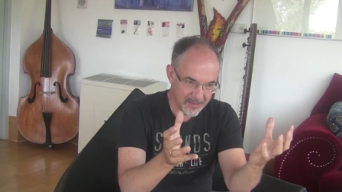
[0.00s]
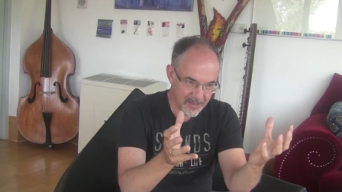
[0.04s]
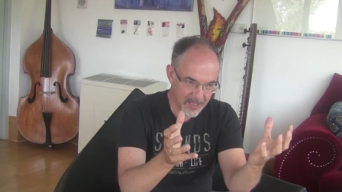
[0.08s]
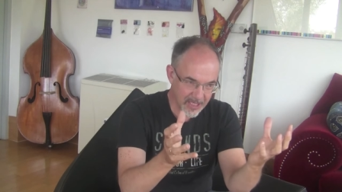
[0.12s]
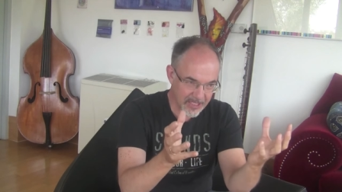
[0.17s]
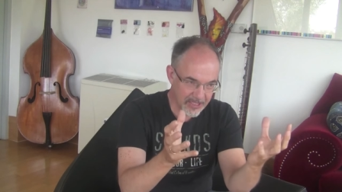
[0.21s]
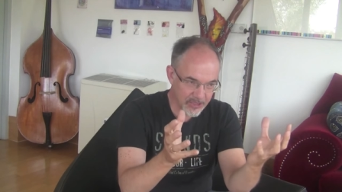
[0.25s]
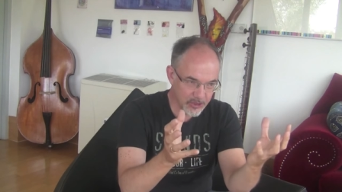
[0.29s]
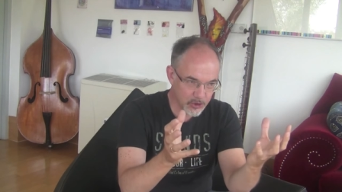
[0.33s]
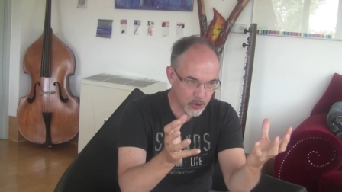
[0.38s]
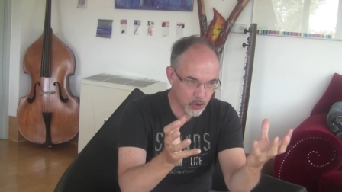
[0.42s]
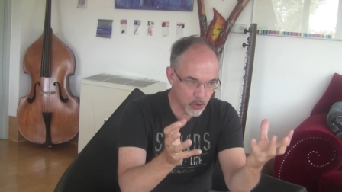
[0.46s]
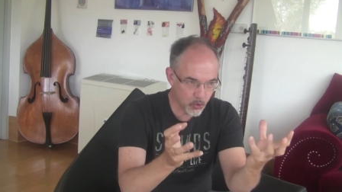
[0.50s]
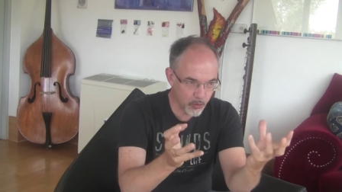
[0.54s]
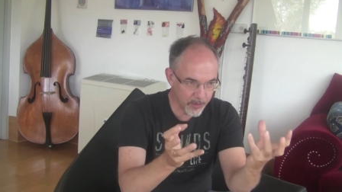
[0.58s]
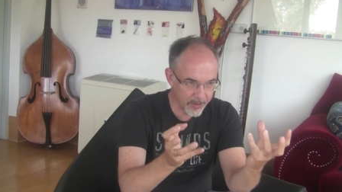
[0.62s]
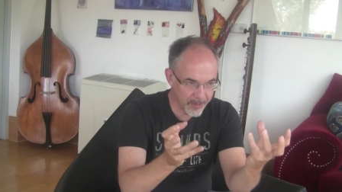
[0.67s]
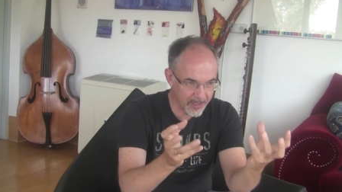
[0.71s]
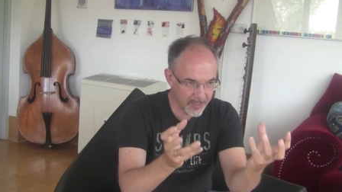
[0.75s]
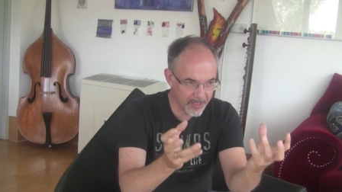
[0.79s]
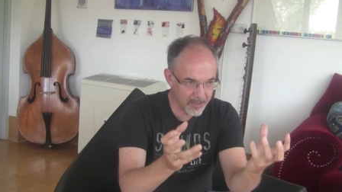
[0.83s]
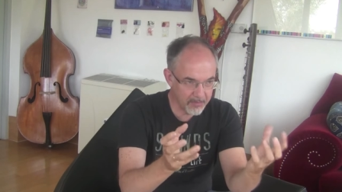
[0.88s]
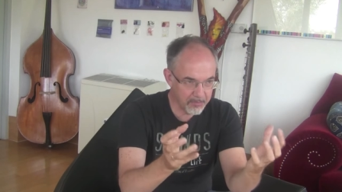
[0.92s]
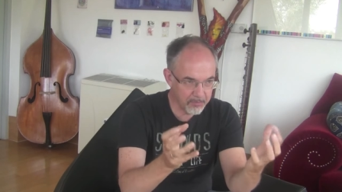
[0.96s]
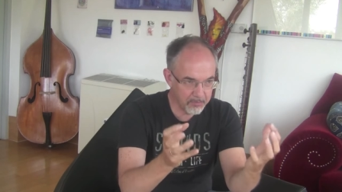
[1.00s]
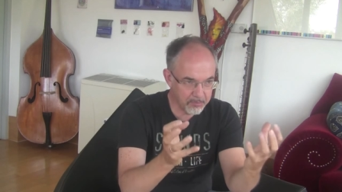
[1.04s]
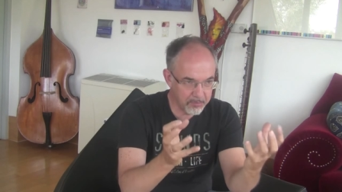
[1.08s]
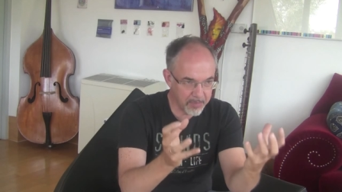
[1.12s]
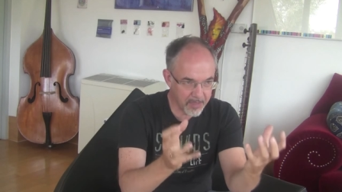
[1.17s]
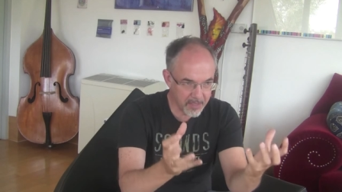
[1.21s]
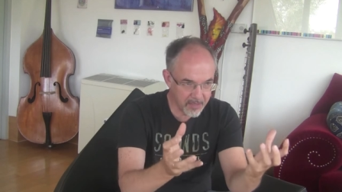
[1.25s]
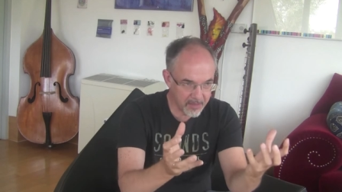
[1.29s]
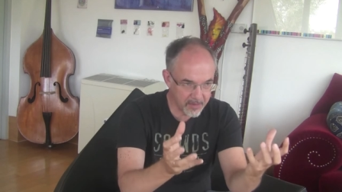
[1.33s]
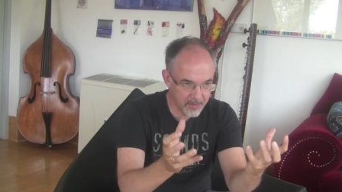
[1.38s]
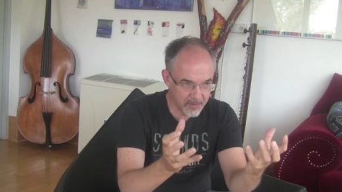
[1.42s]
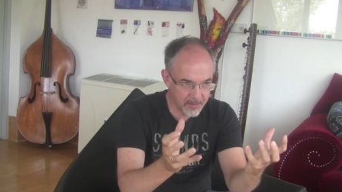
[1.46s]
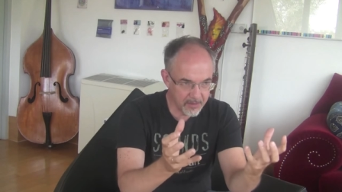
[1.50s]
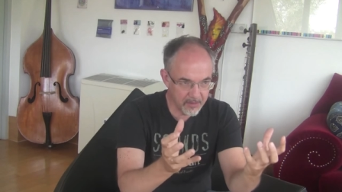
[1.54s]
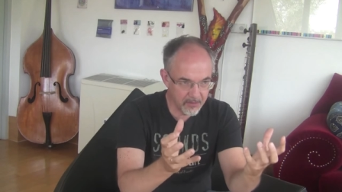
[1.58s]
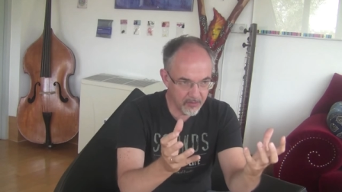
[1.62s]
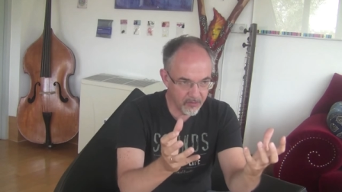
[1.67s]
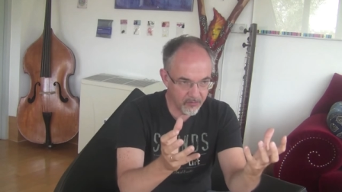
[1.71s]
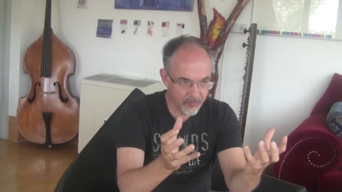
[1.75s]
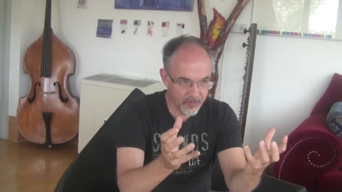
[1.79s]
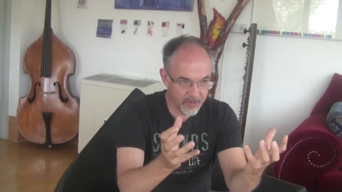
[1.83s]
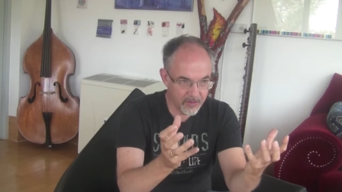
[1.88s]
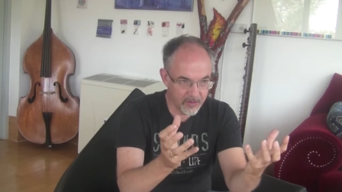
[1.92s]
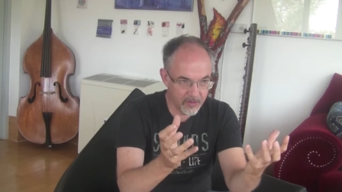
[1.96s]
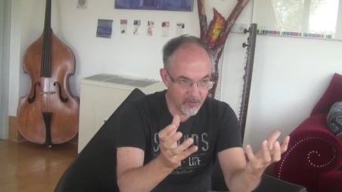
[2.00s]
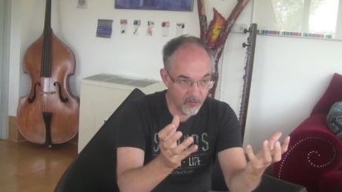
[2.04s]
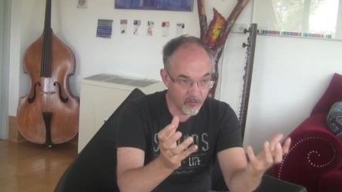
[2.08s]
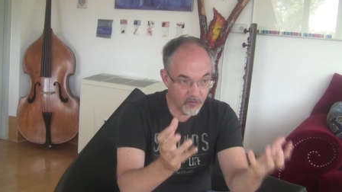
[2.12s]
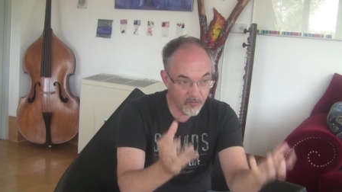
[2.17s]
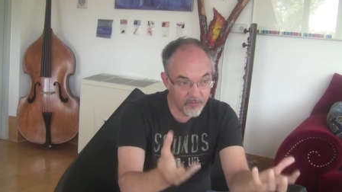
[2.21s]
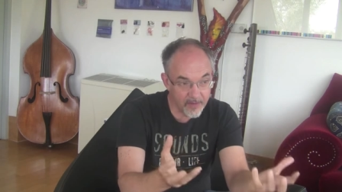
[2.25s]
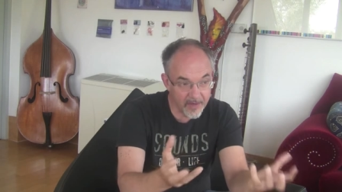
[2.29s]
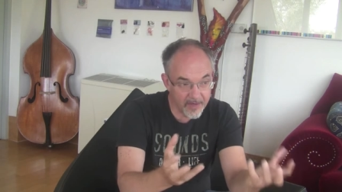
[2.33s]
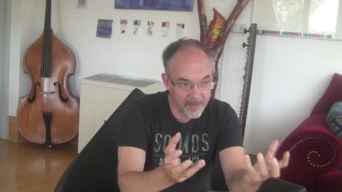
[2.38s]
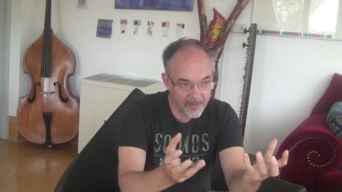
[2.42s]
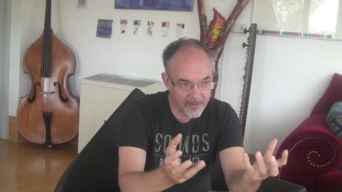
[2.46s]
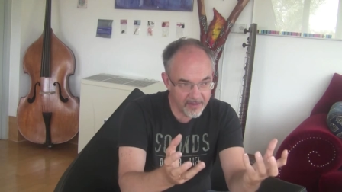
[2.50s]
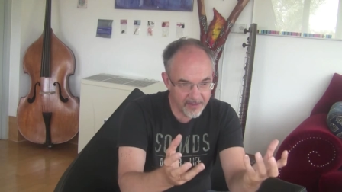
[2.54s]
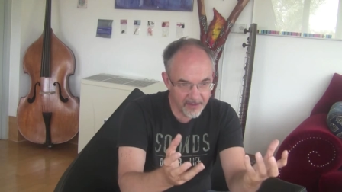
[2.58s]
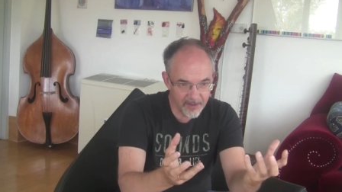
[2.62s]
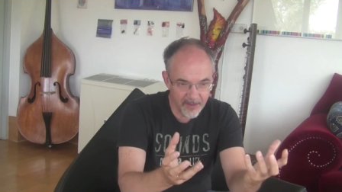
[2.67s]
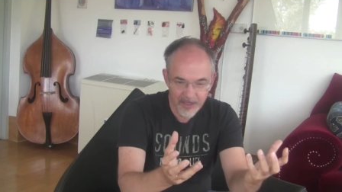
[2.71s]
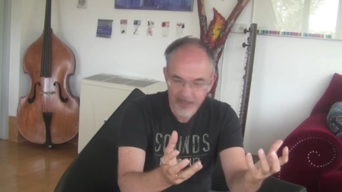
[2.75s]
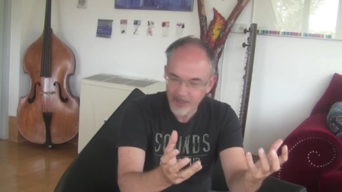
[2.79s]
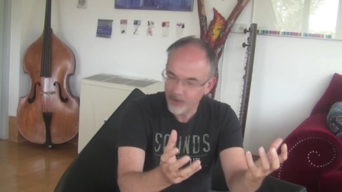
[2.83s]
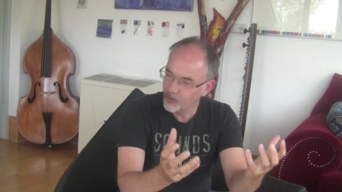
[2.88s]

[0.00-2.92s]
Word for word: historical body of, an, of a violin,